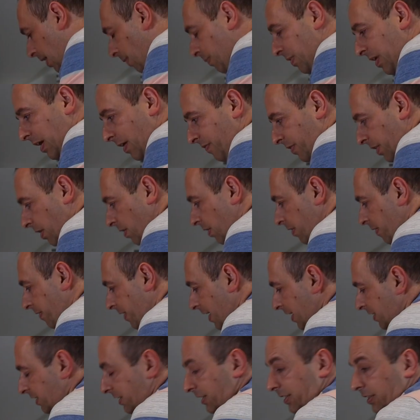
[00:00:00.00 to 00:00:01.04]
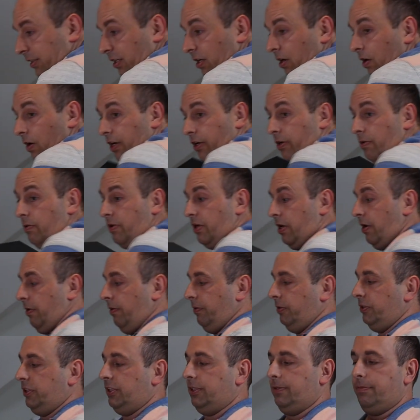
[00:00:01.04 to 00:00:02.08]
we have the kind of NASes that I do
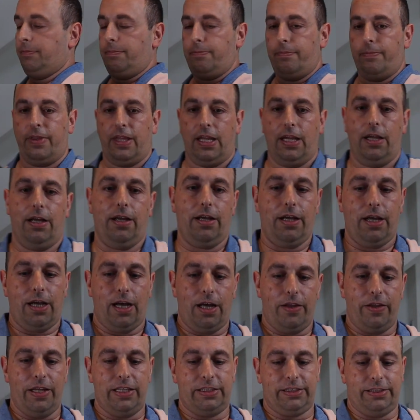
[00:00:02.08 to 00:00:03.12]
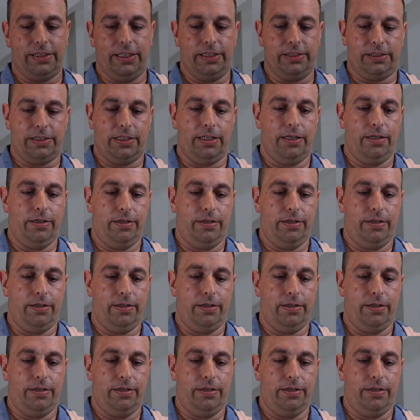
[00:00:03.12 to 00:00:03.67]
use, and this is